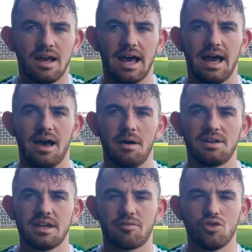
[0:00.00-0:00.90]
Uh, I
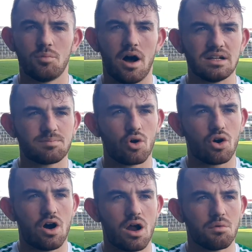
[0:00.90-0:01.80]
think a few balls
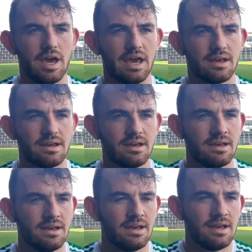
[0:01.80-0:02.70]
broke our way
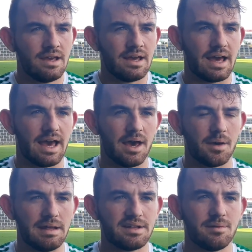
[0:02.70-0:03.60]

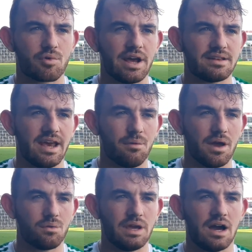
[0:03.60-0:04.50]
uh, and didn't break there
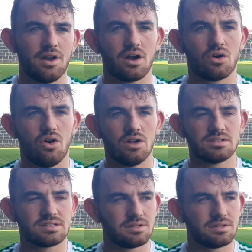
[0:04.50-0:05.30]
where We got our goals.